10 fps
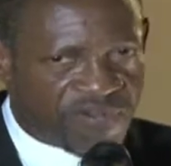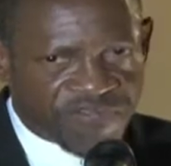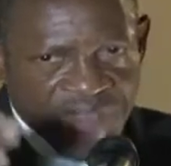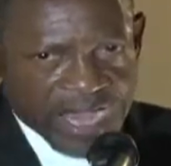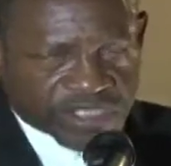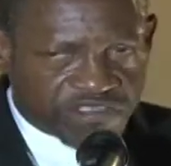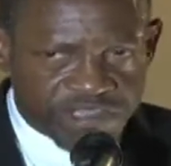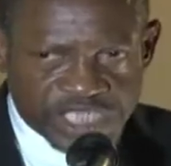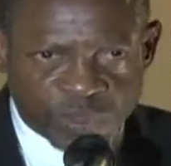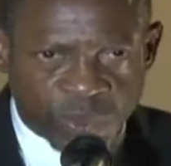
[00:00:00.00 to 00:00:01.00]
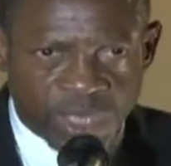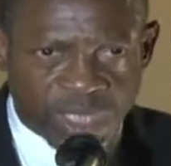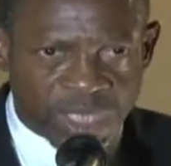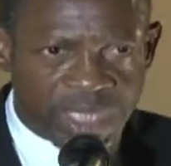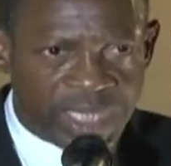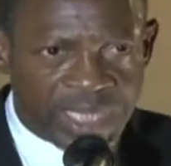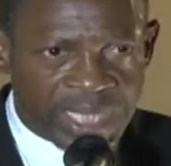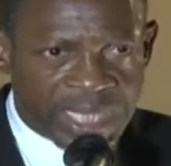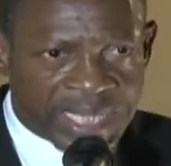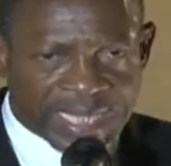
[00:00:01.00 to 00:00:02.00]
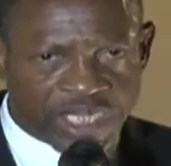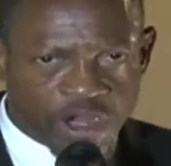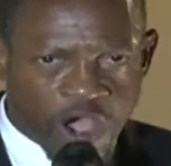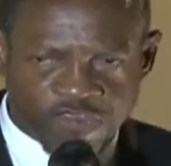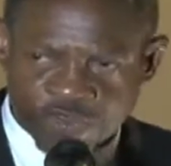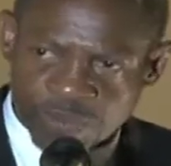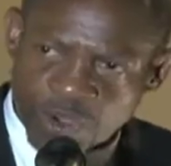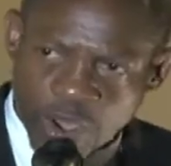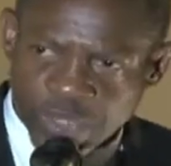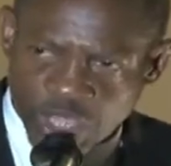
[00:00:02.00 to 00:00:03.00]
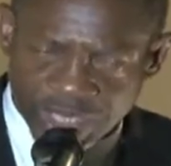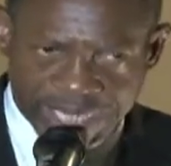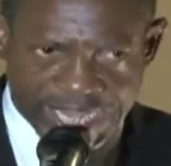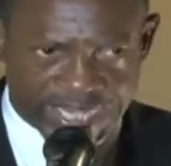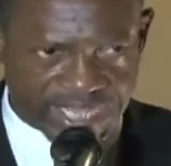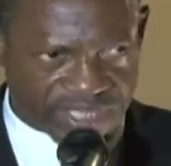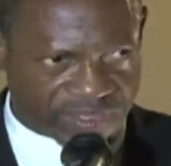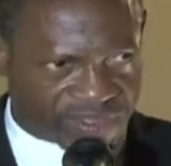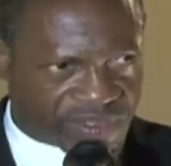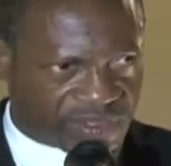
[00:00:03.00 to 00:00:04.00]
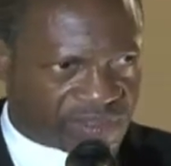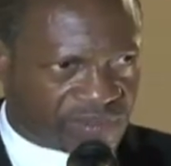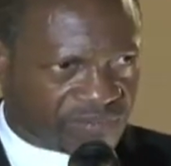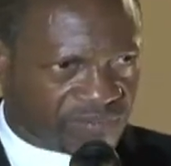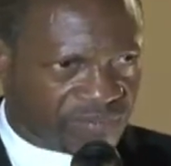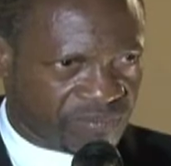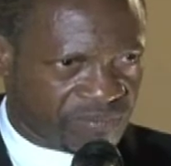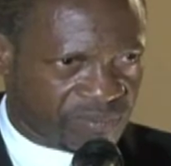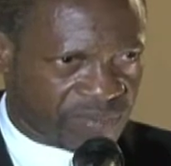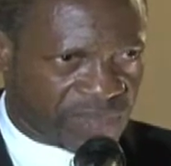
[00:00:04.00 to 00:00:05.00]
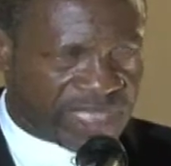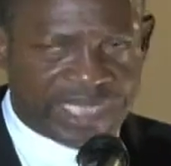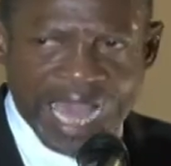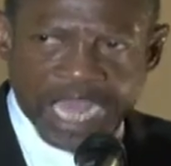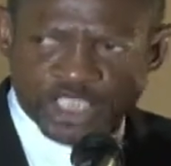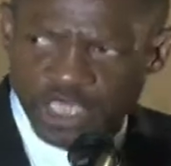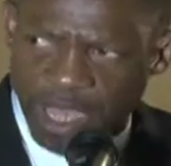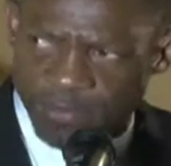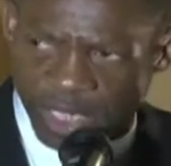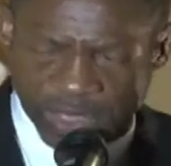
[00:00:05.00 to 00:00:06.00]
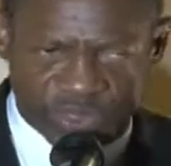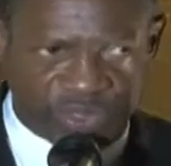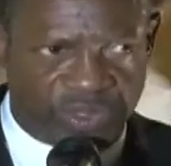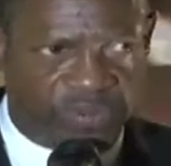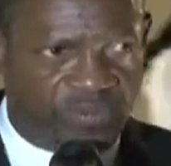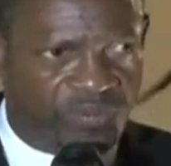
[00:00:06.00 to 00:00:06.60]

Factories were letting off our young ladies in large numbers.